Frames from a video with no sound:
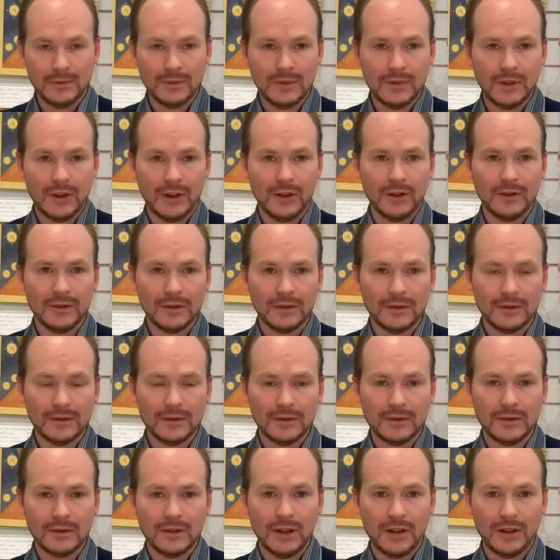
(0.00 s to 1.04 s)
don't
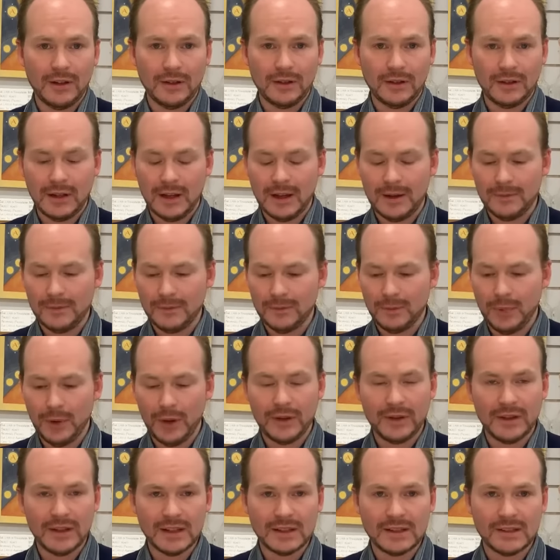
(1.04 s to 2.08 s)

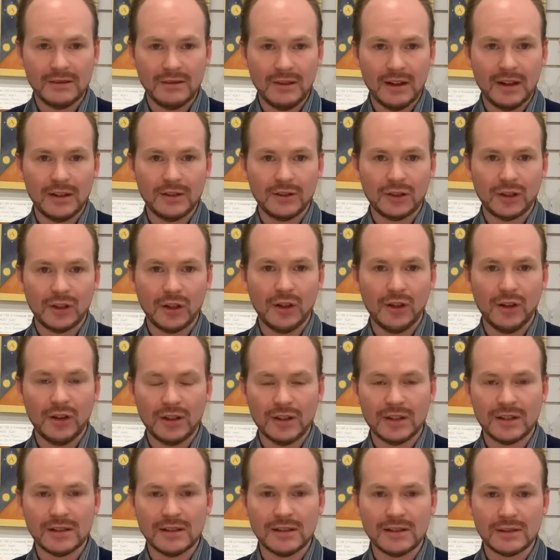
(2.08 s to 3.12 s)
burn this around
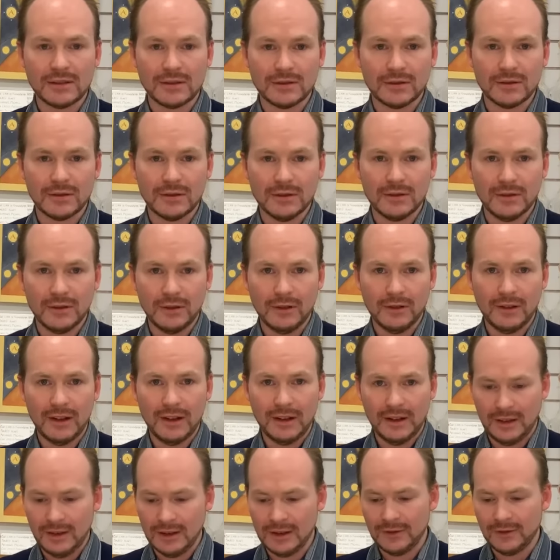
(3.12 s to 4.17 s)
curtains or
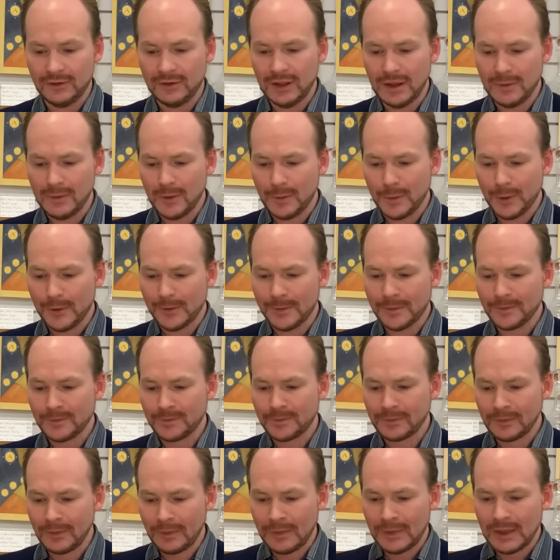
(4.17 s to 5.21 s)
anything flammable.
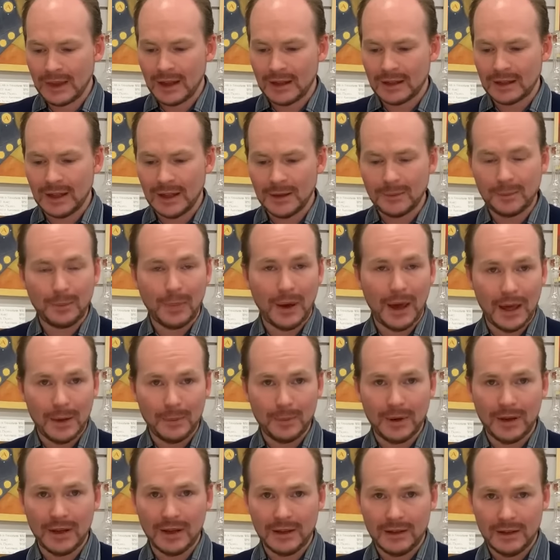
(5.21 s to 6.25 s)
Keep
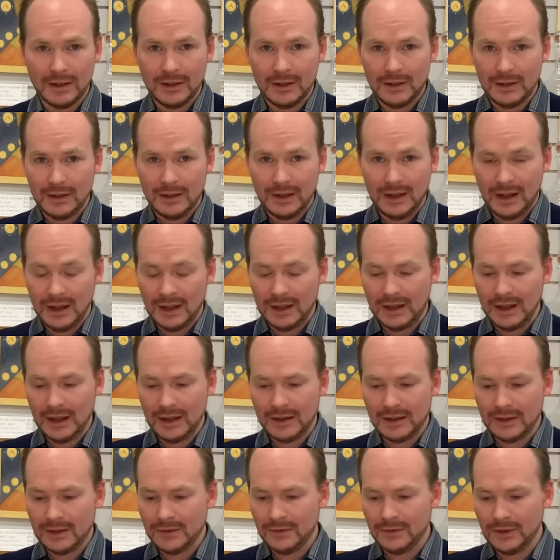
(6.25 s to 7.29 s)
paper and
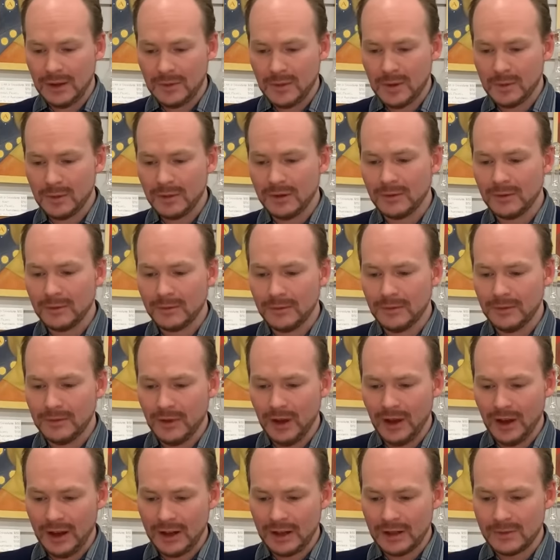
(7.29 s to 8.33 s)
other flammable
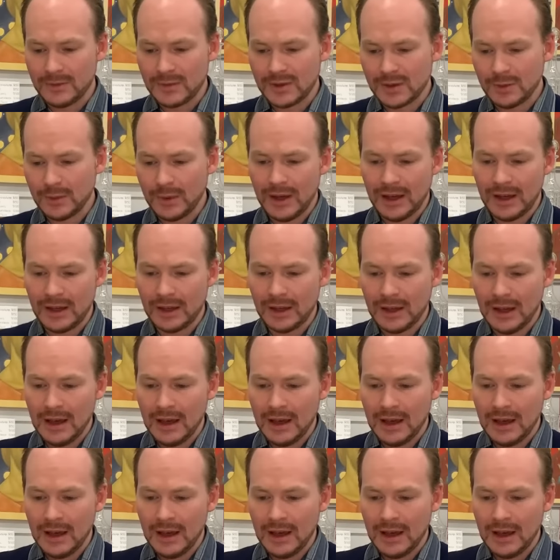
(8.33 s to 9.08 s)
items away.